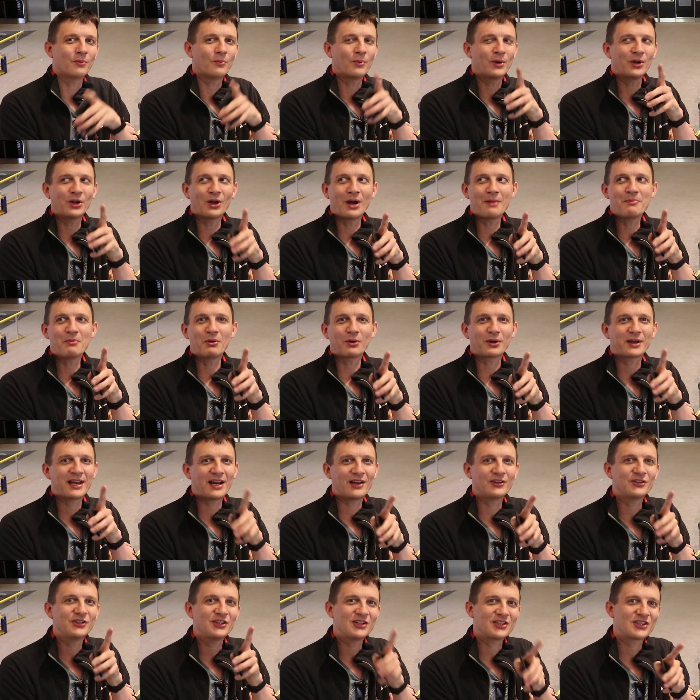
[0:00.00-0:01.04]
When I'm not
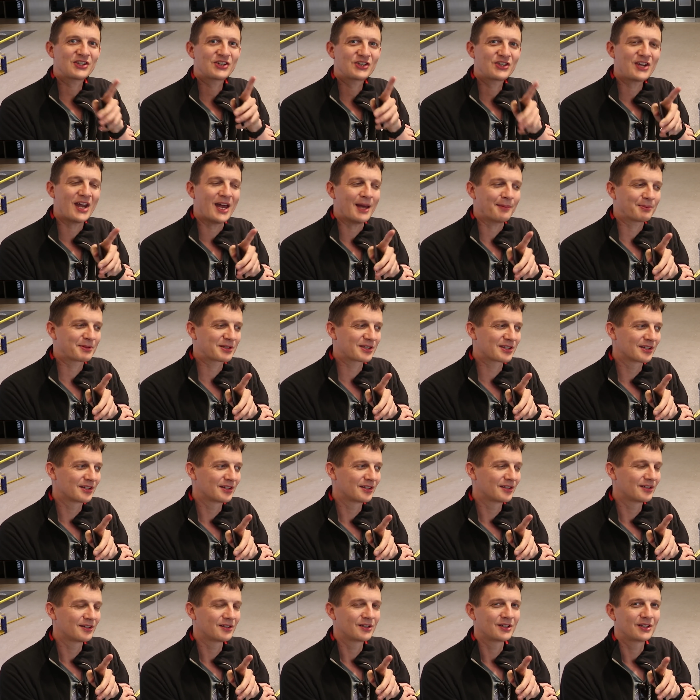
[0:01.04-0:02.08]
counting steps,
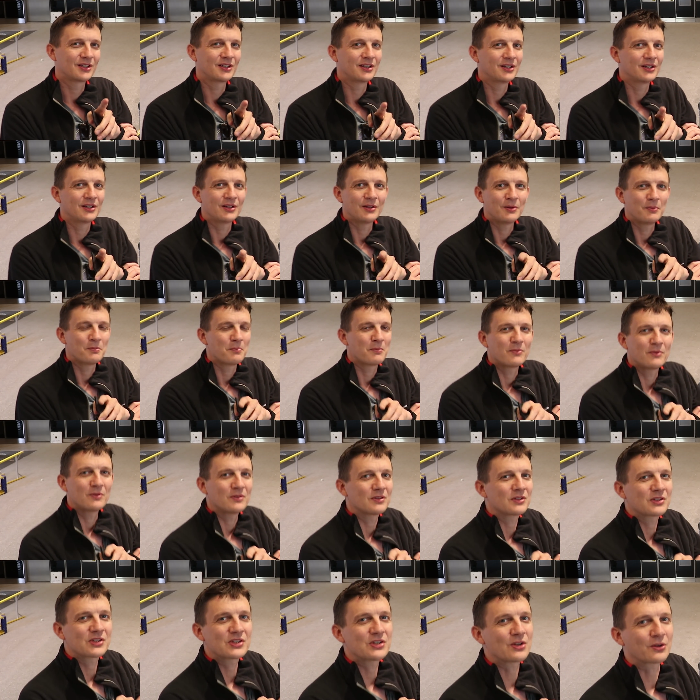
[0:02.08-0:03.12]

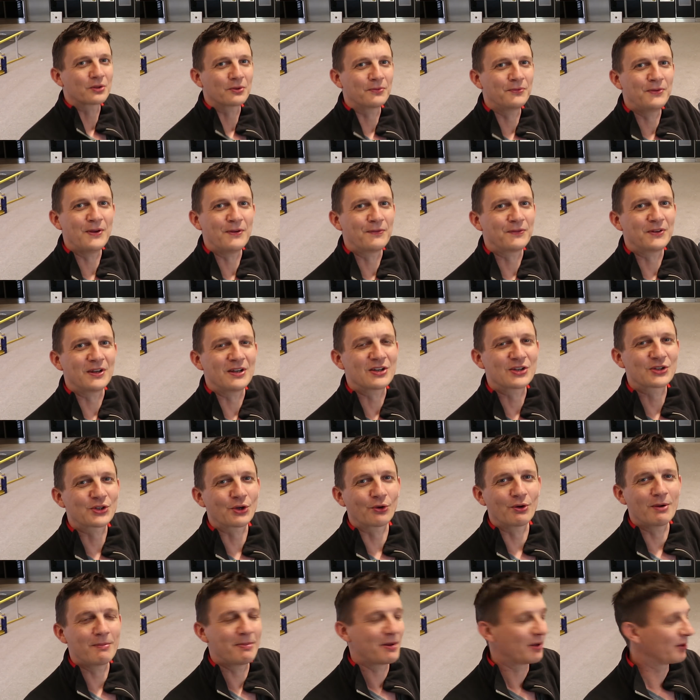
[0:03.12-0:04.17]
it's not a
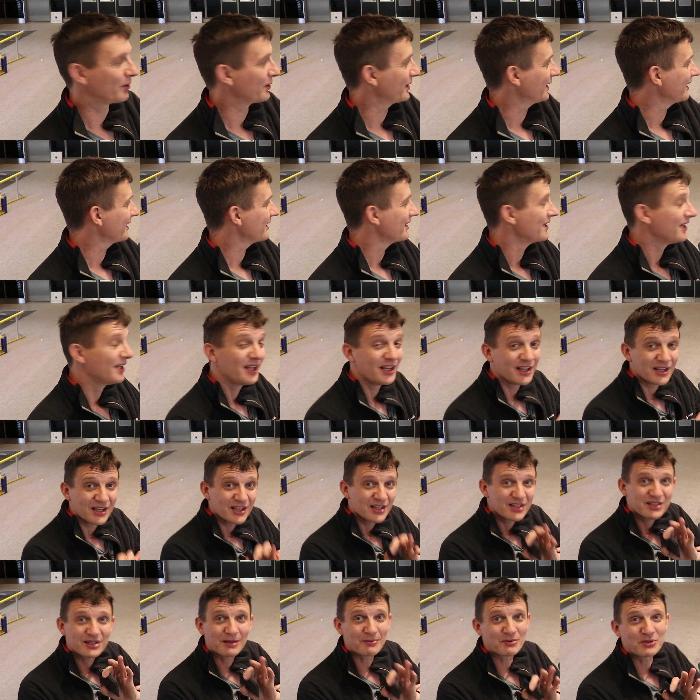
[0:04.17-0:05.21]
15-story building.
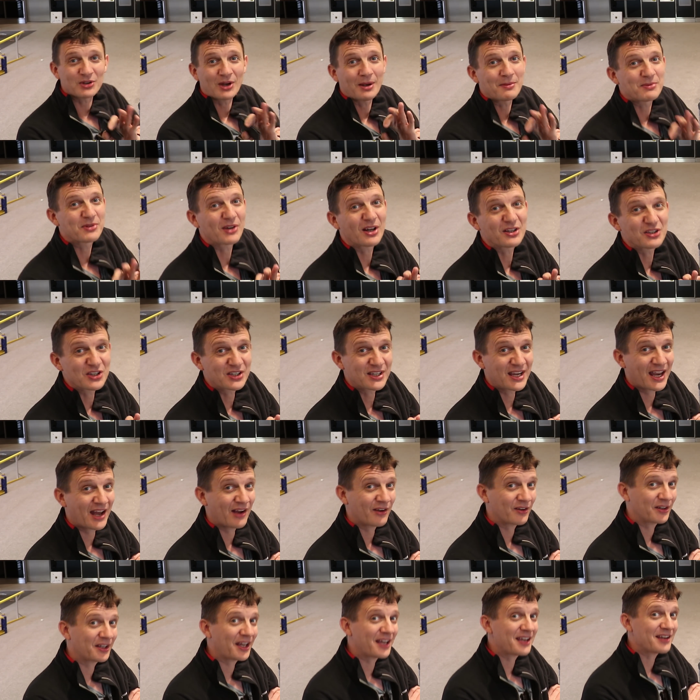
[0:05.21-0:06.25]
Sometimes I just
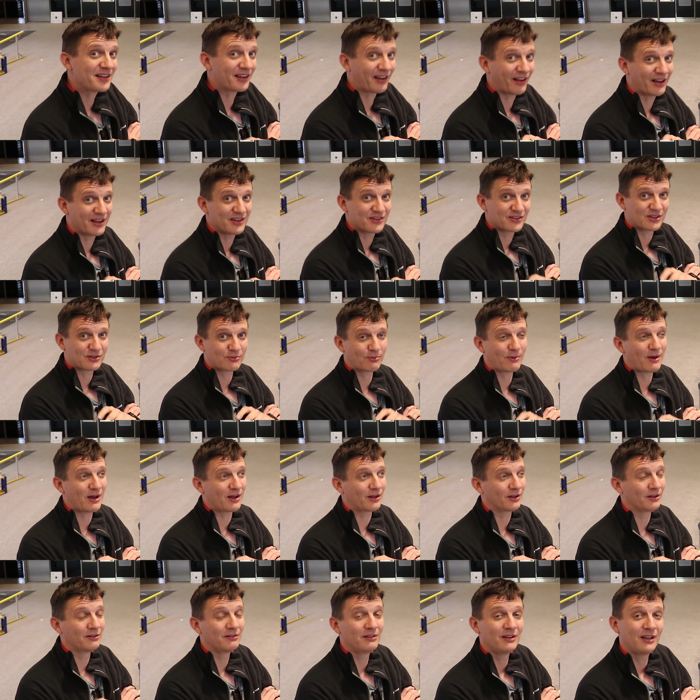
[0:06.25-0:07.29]
count gate lines as
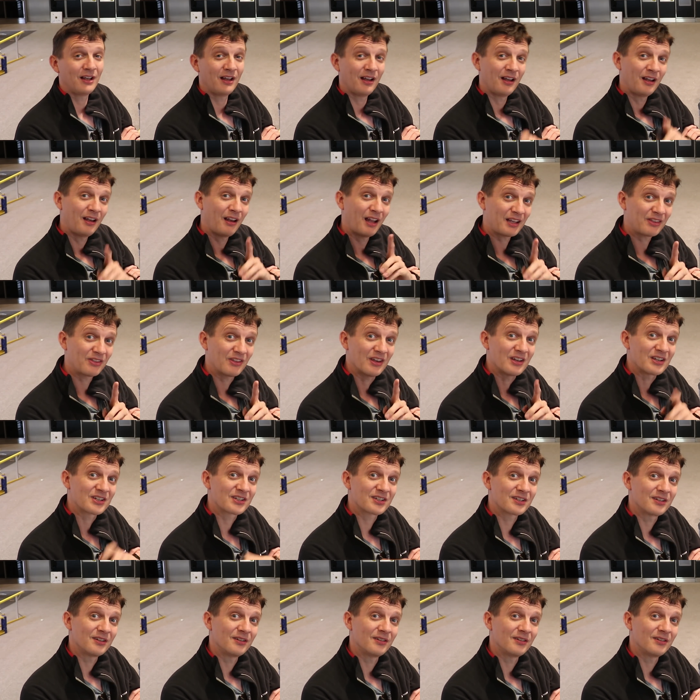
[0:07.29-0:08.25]
well, like this.